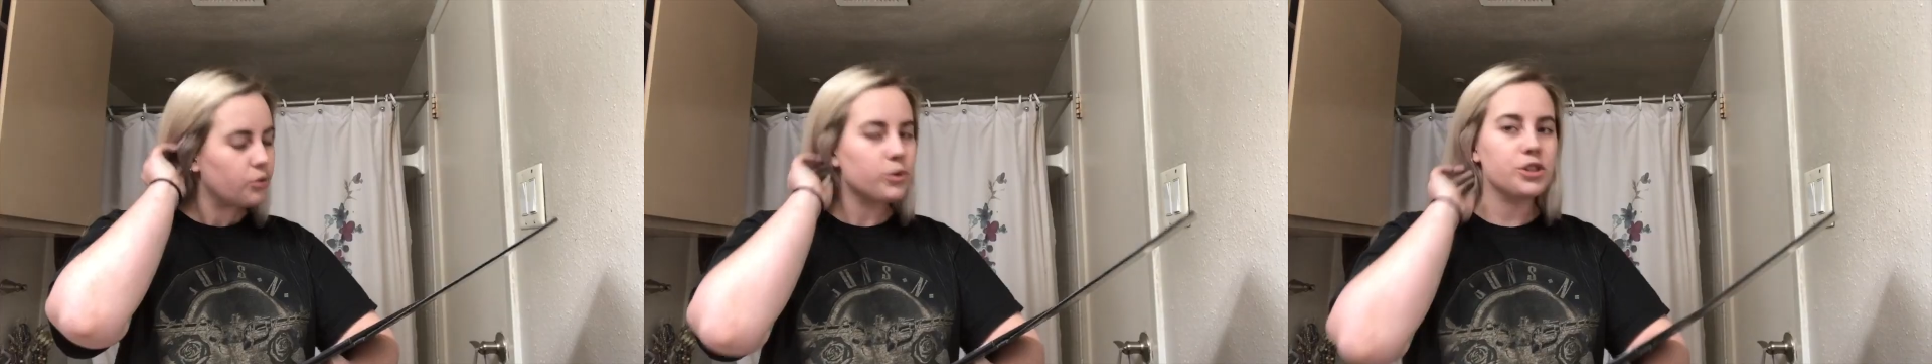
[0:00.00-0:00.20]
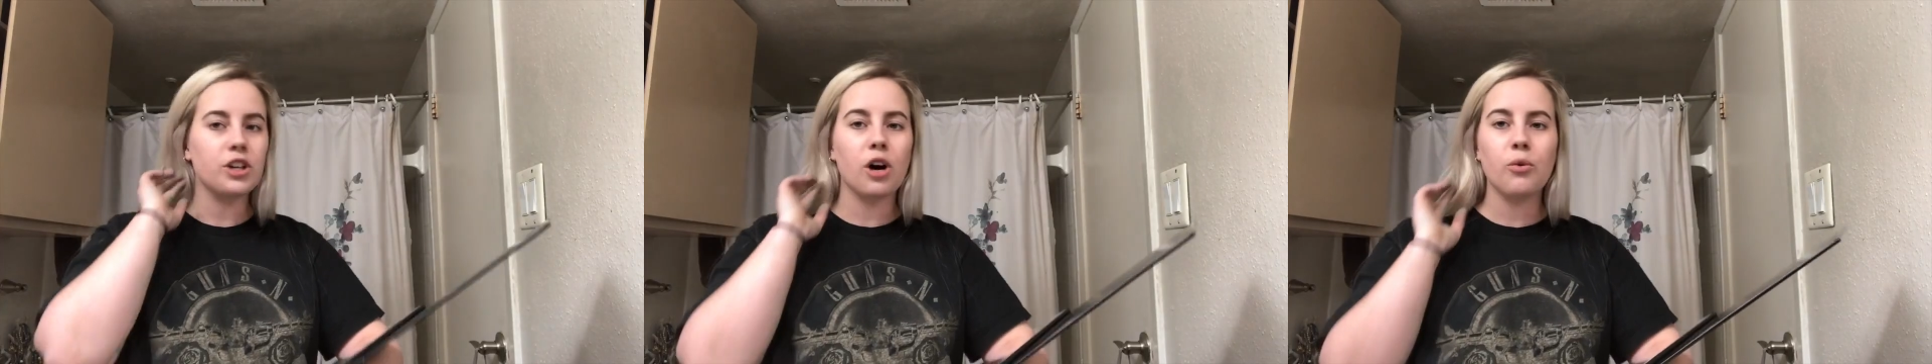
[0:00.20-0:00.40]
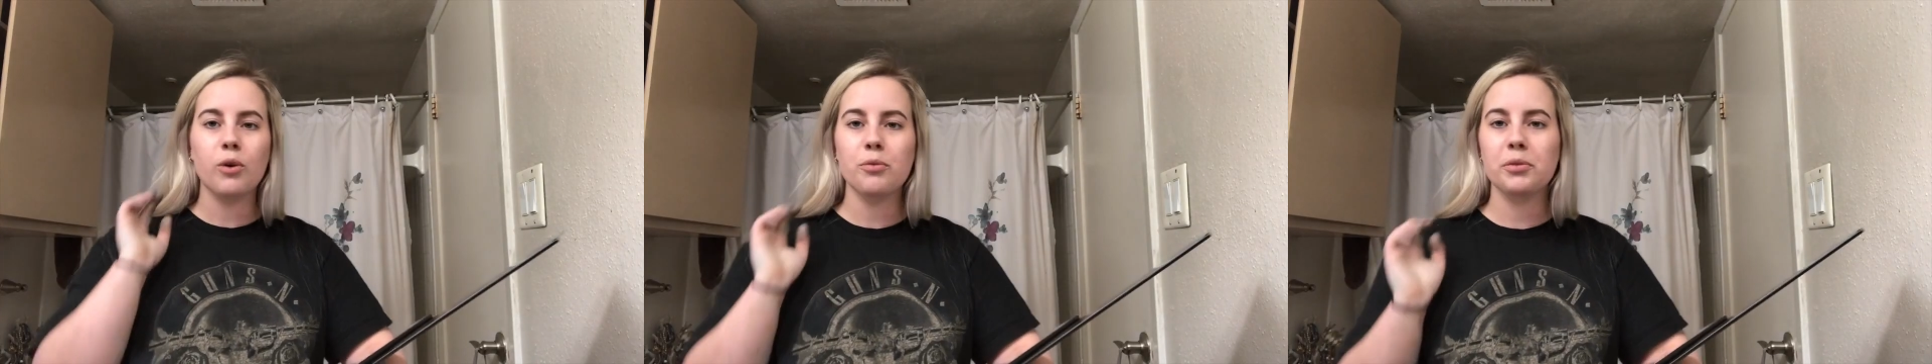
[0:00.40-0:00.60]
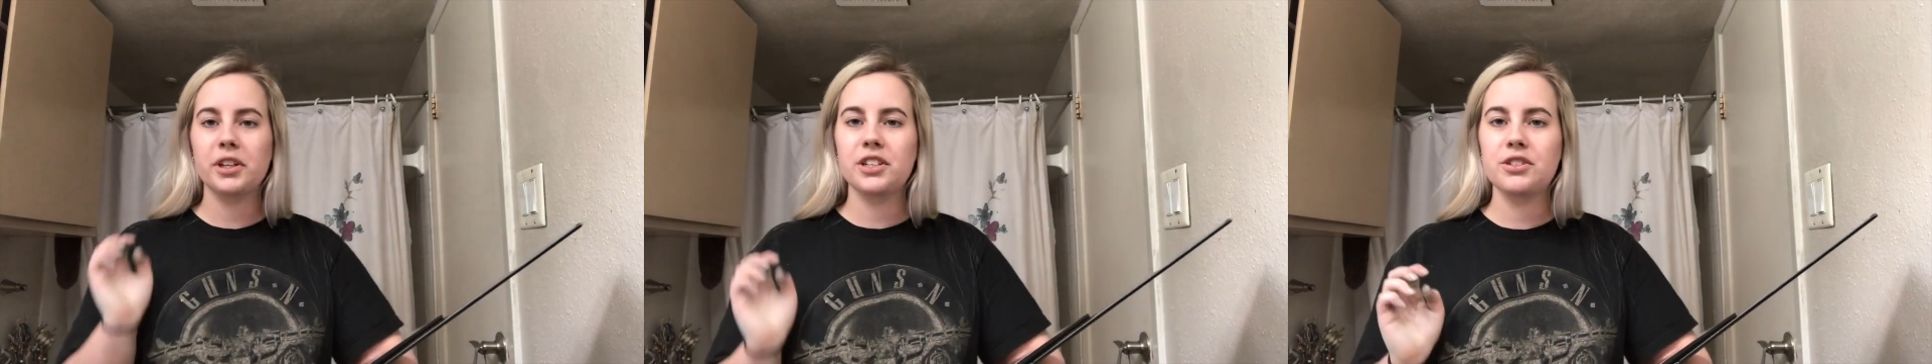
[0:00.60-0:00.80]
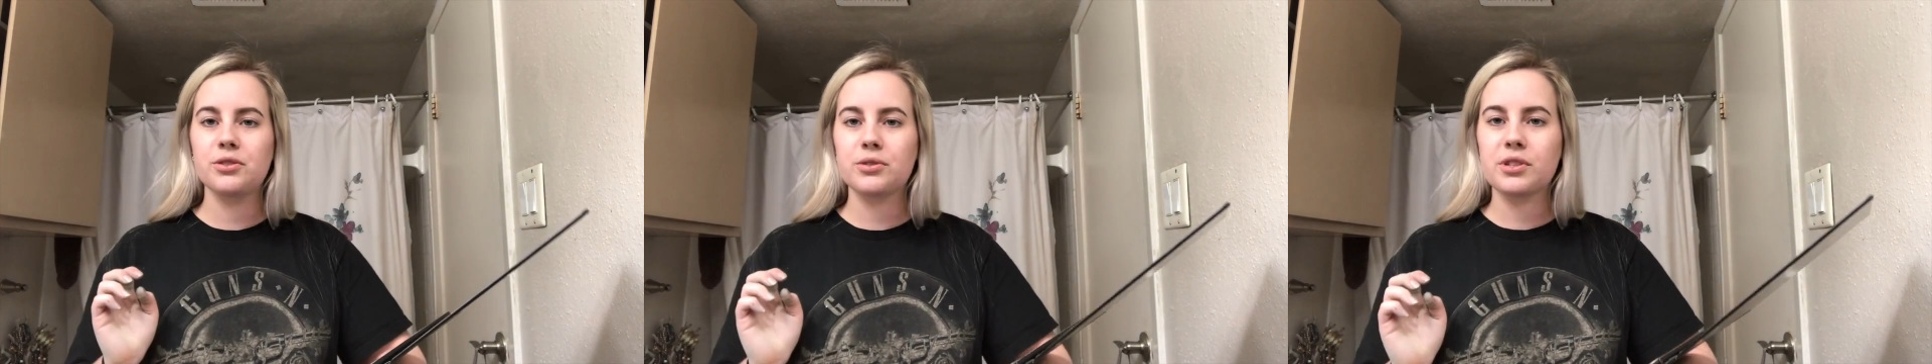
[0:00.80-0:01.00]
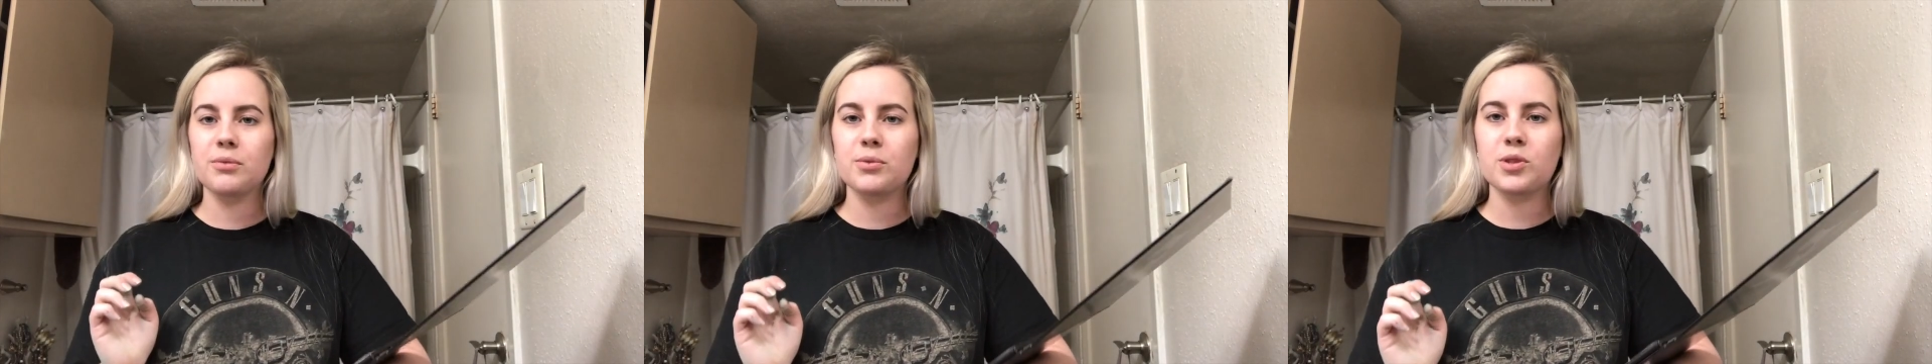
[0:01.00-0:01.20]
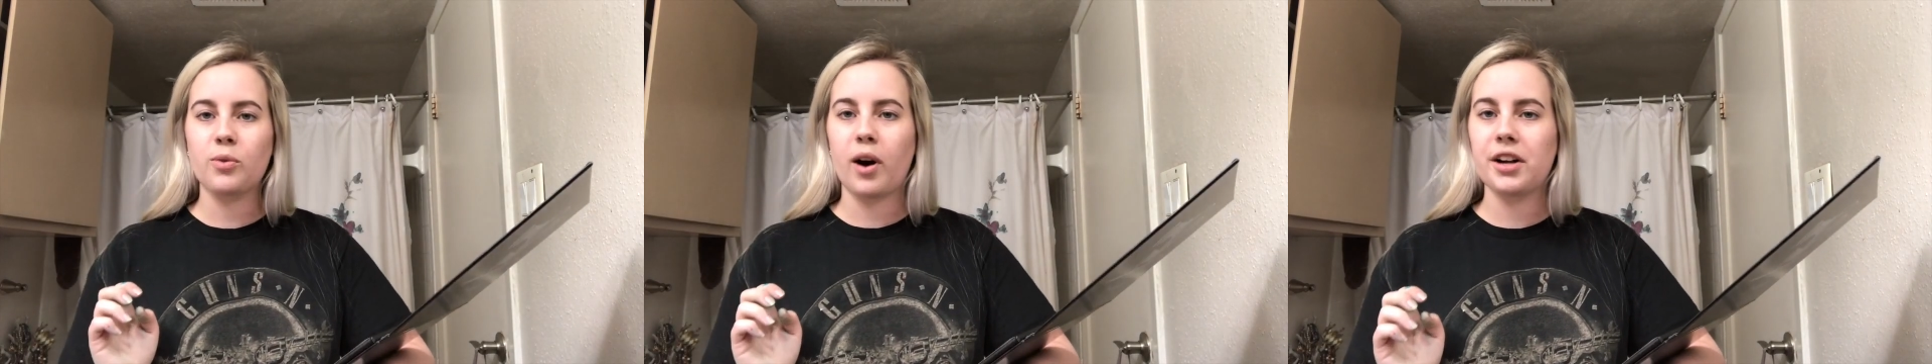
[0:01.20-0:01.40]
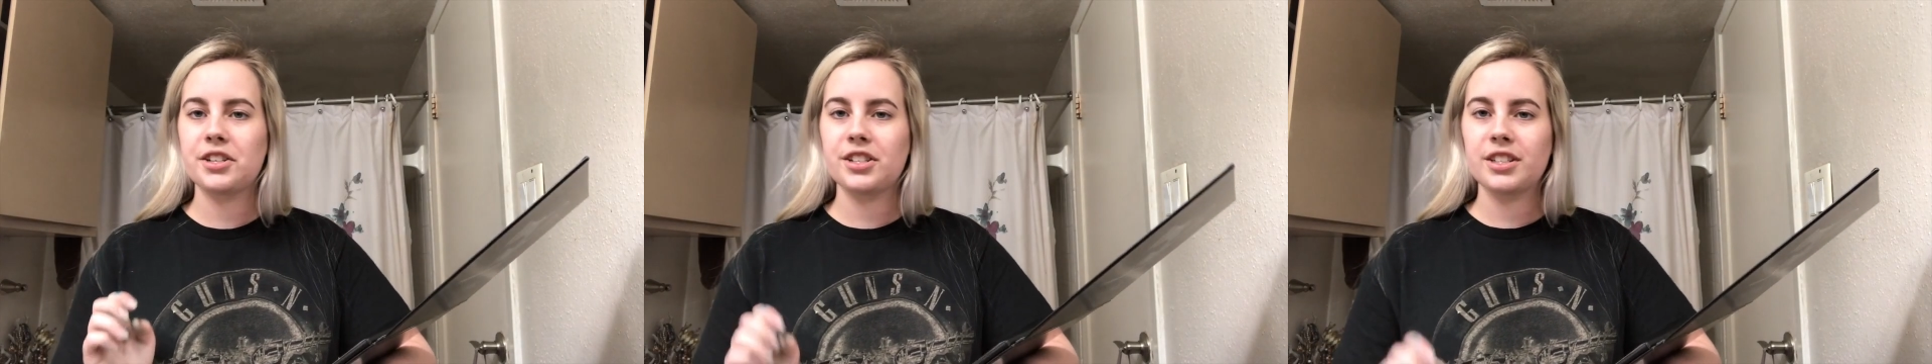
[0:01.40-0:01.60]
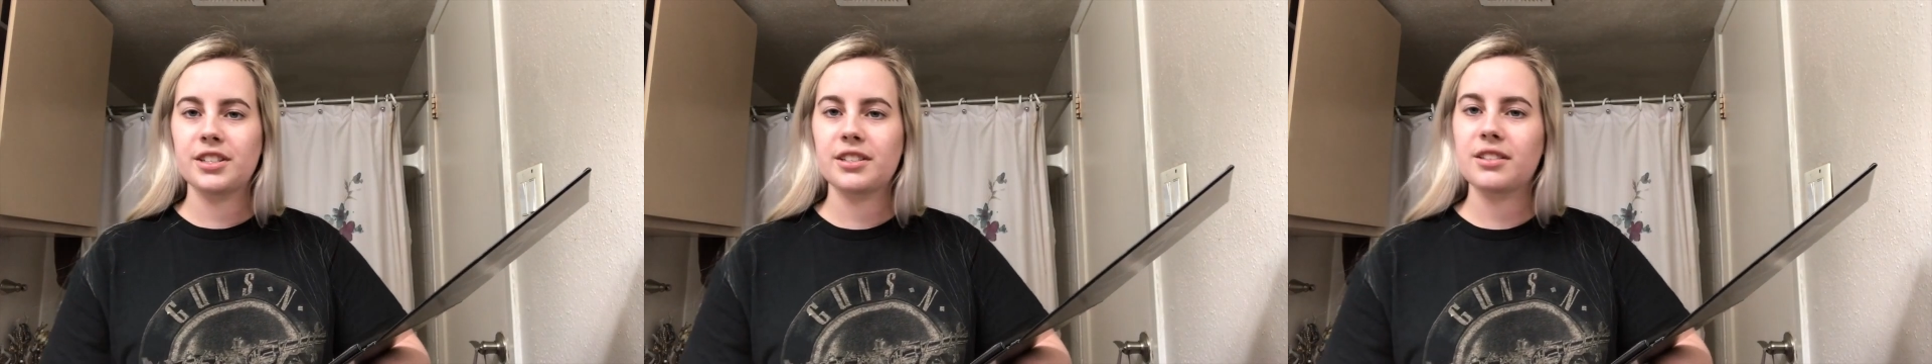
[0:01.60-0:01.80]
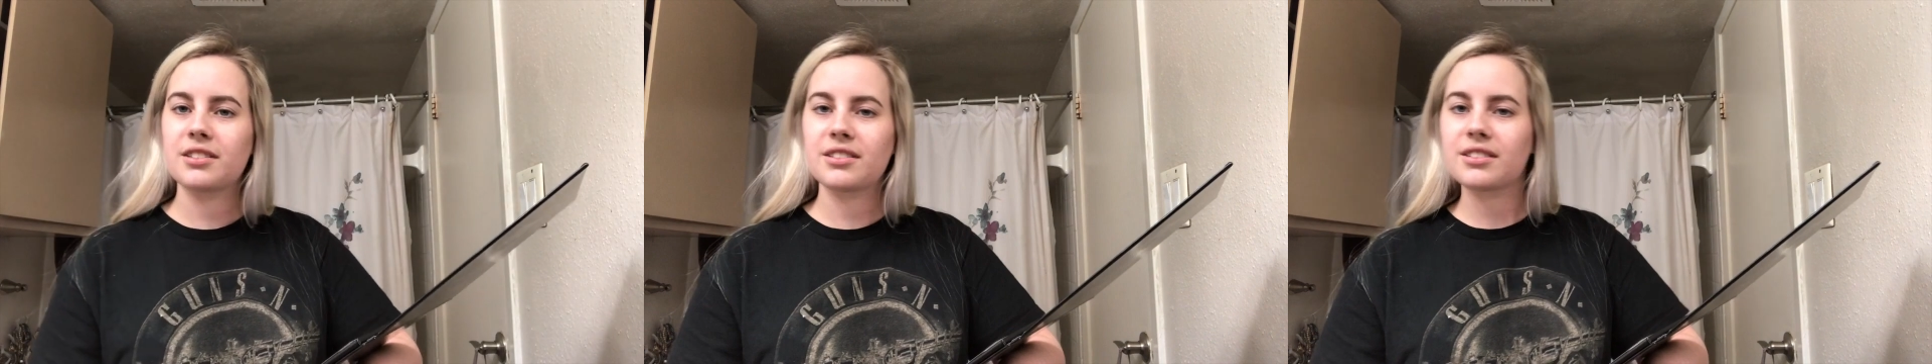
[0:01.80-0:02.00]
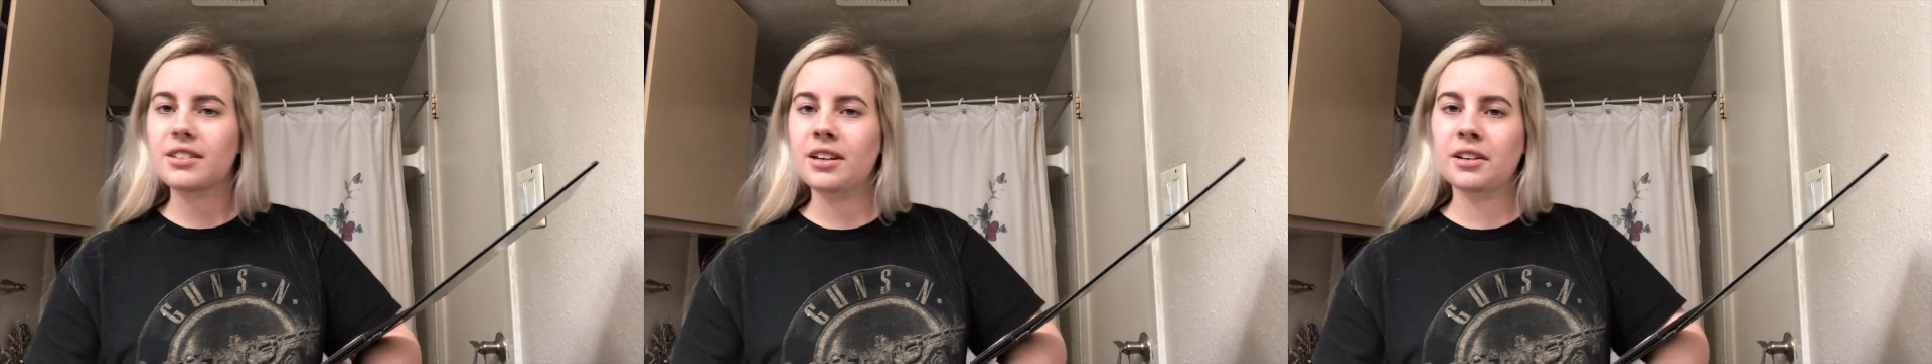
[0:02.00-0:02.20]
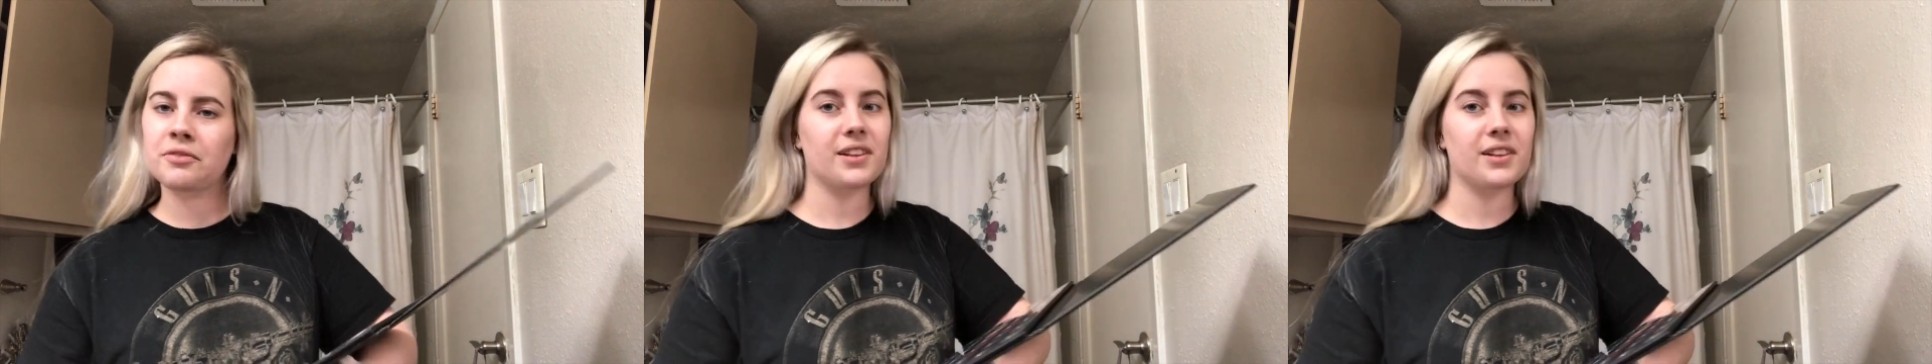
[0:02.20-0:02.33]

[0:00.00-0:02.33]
Would y'all want me to do some swatches?